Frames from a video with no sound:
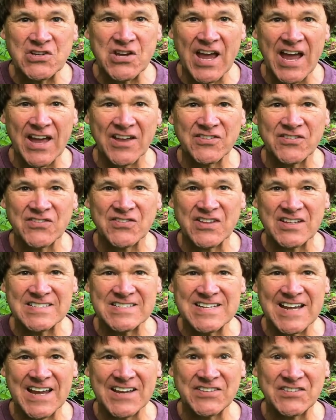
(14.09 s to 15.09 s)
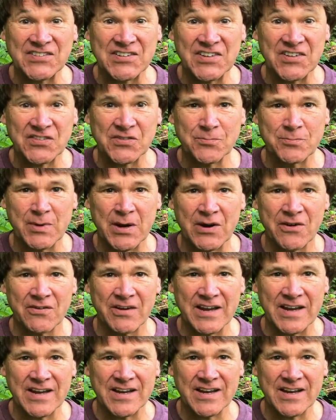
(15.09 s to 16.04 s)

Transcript: has the tastiest berry.